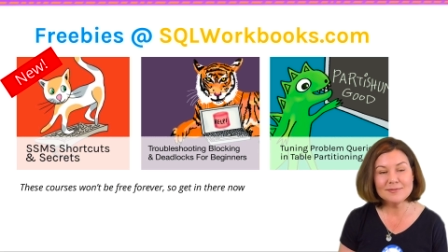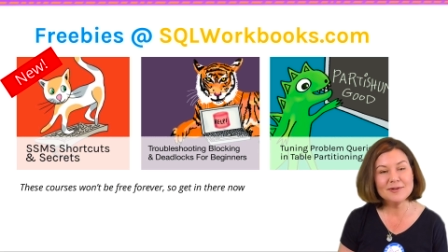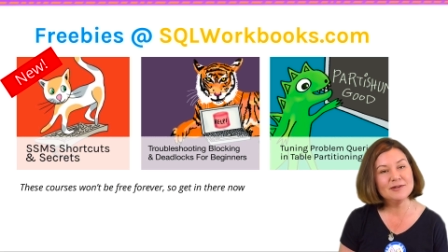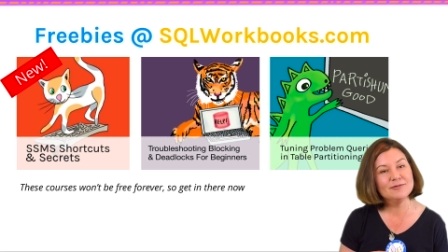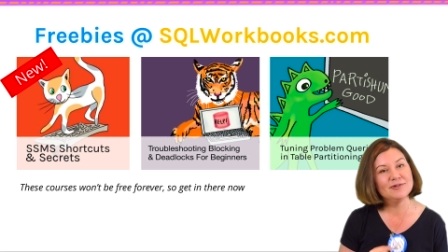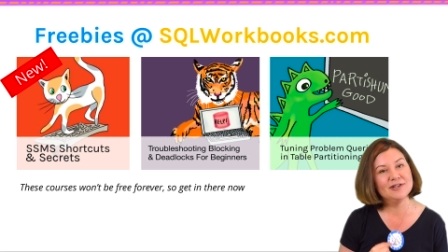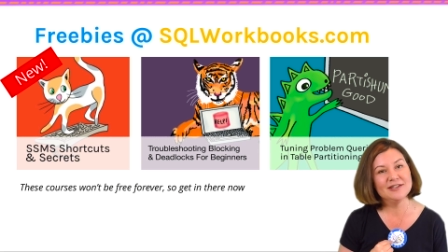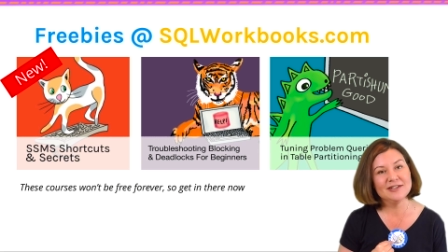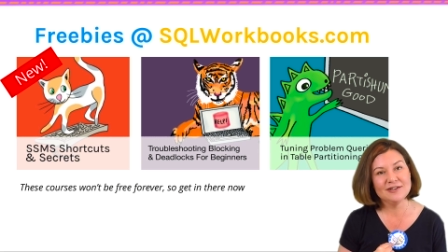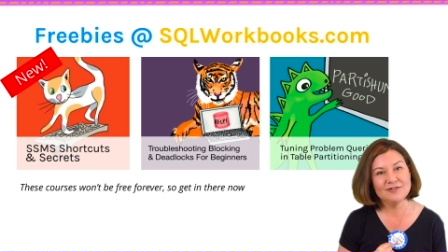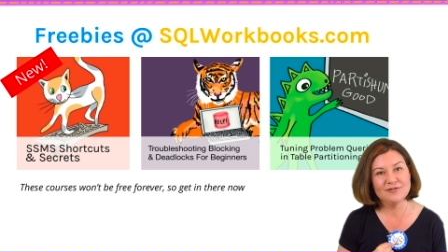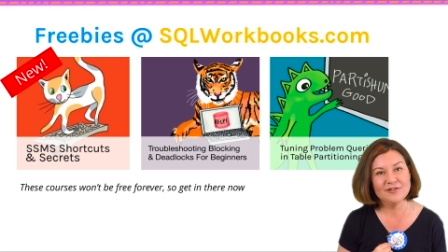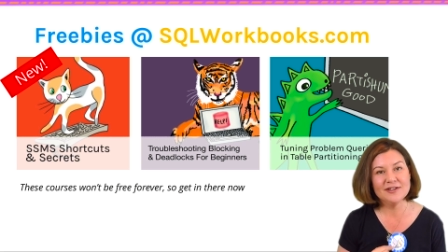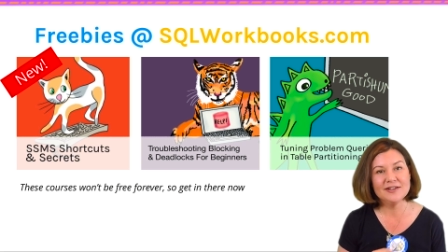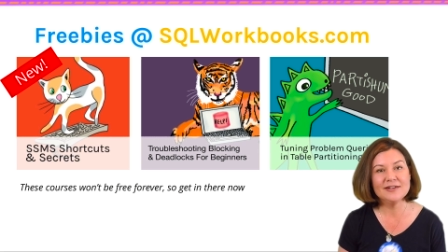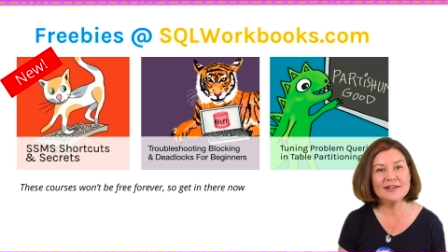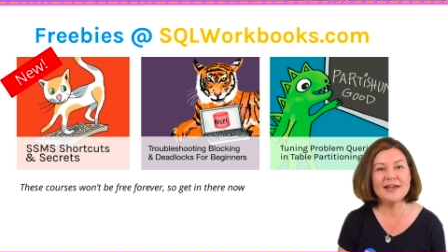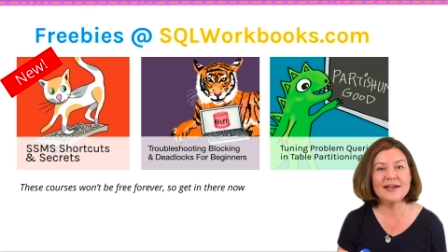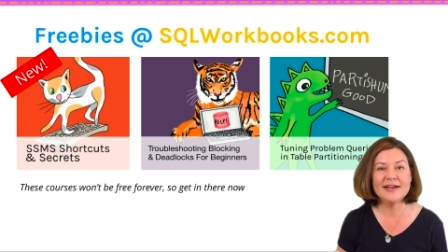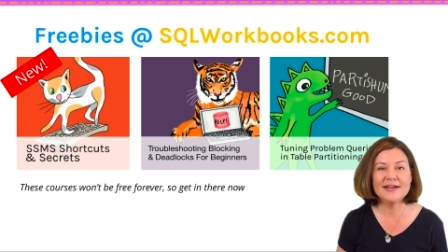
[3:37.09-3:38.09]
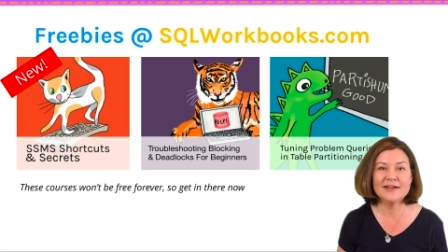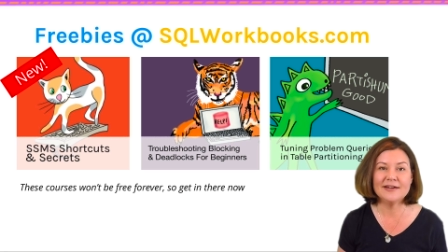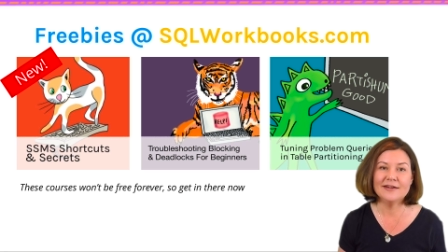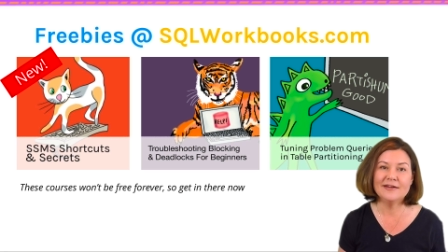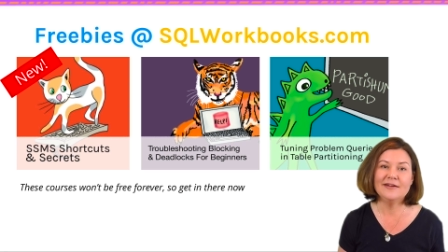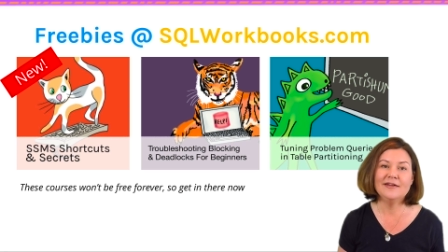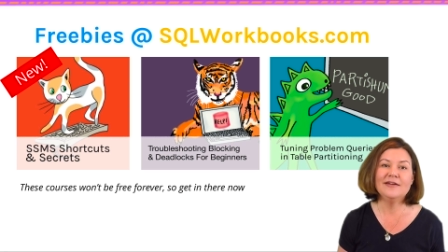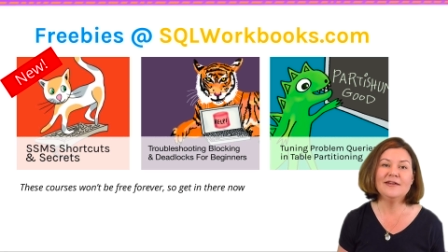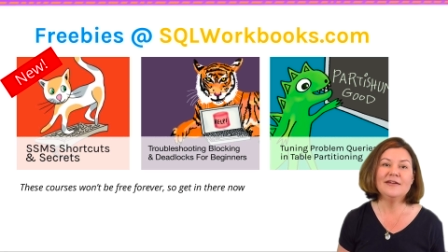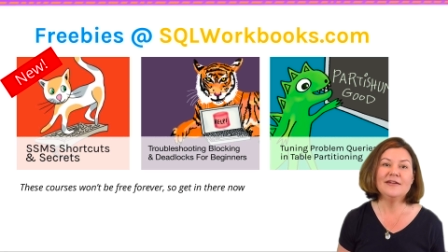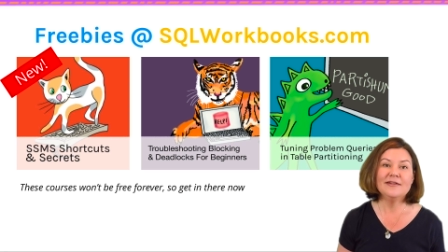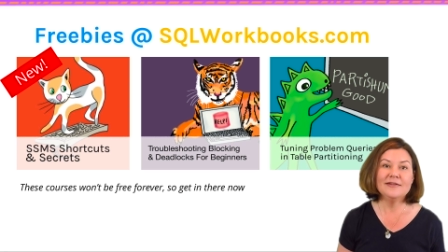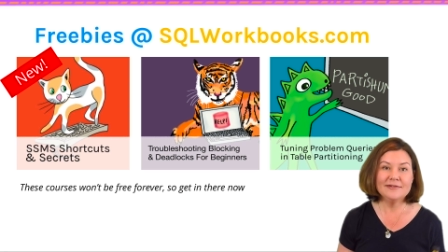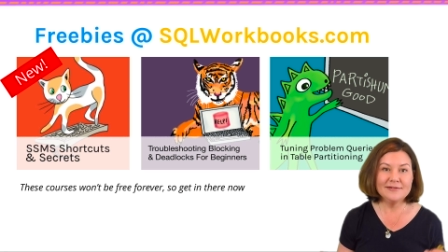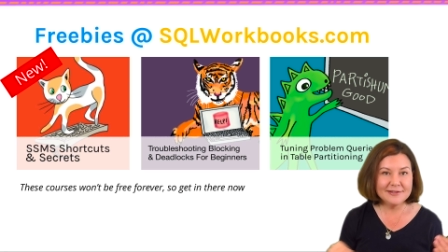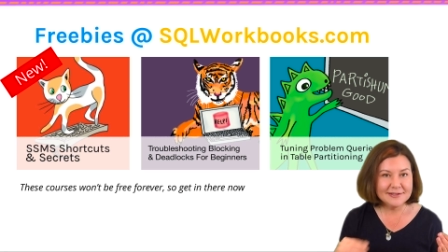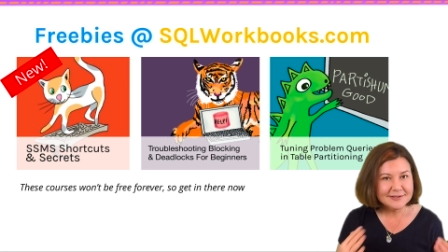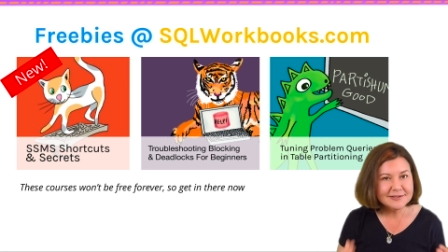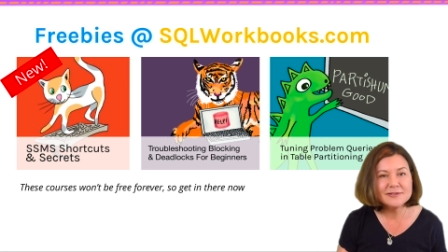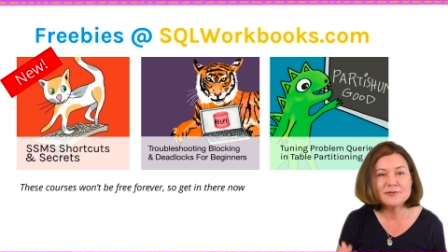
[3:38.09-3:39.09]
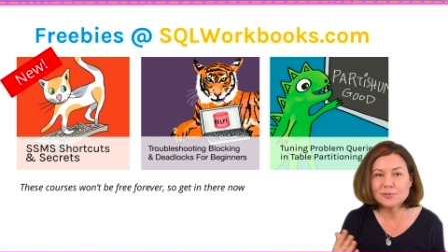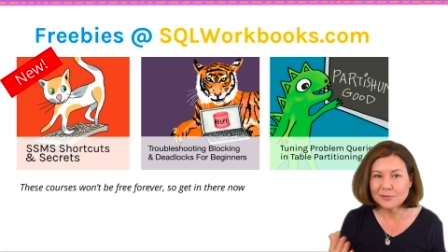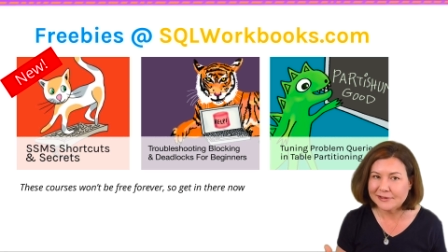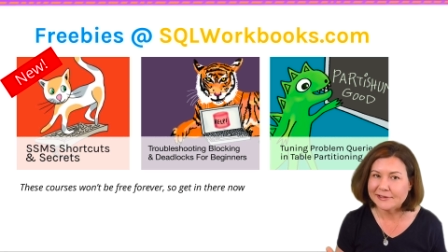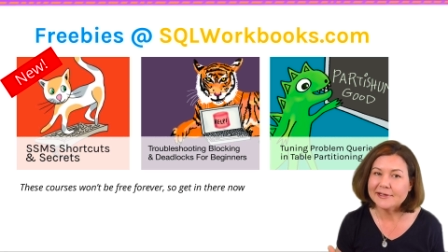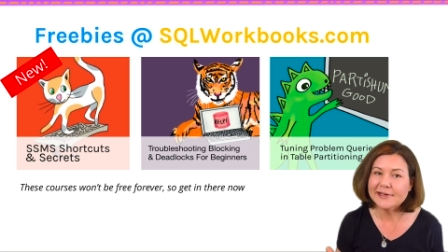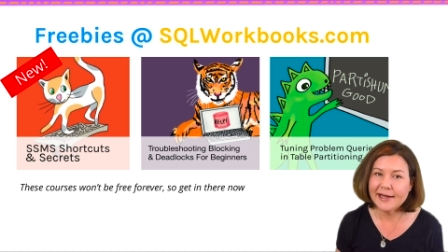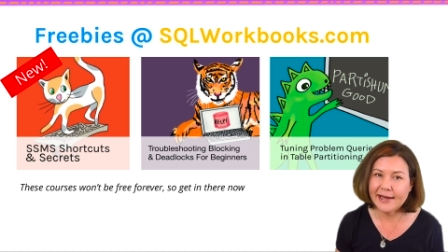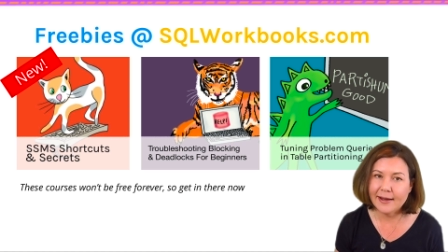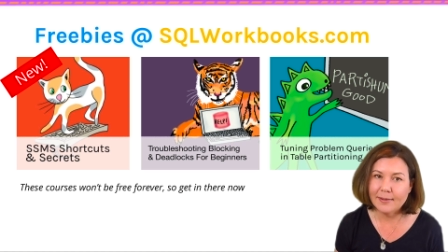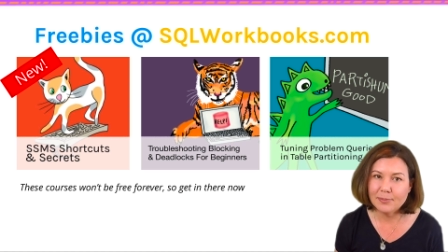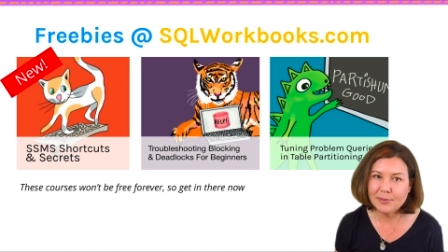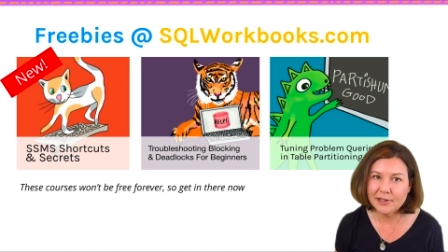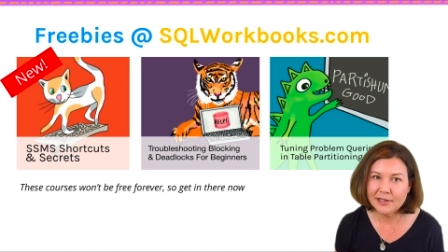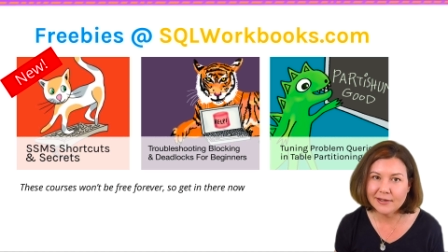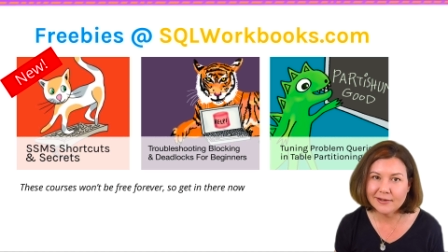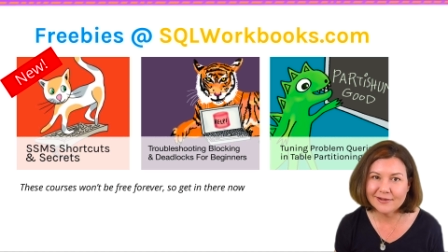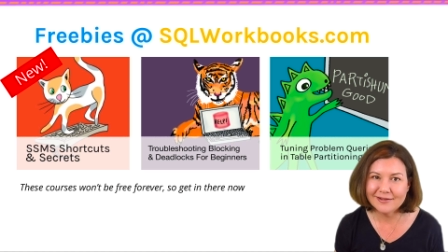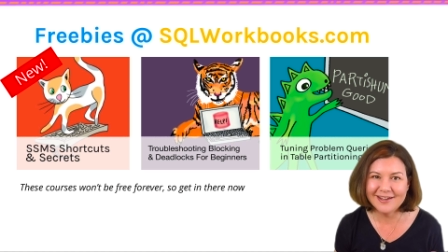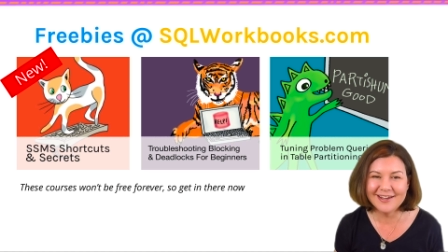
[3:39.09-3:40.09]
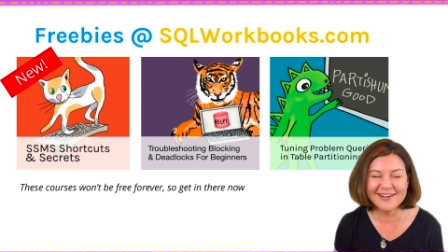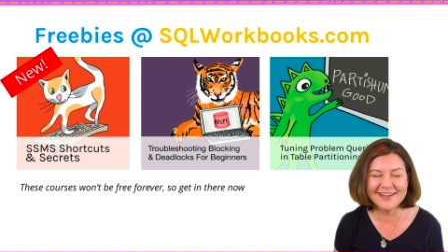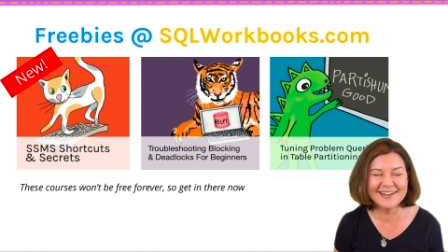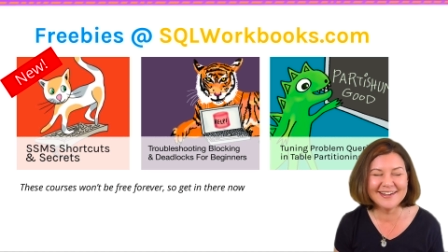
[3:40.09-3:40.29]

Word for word: me really feel like this is really happening.